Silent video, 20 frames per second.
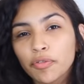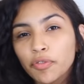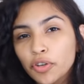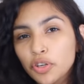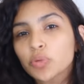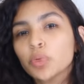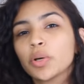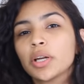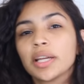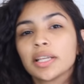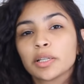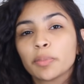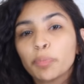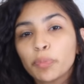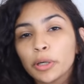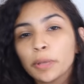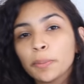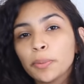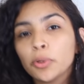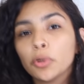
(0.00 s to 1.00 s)
The first one is a
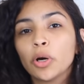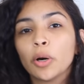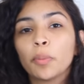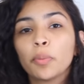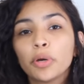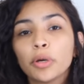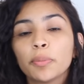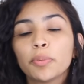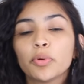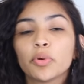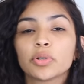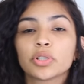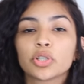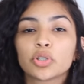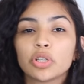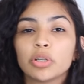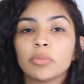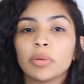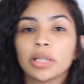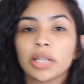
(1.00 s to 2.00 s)
pre-poo. A pre-poo is
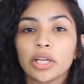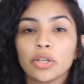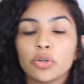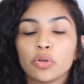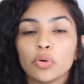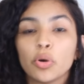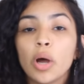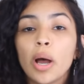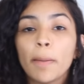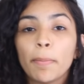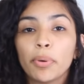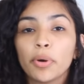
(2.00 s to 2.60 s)
a treatment that you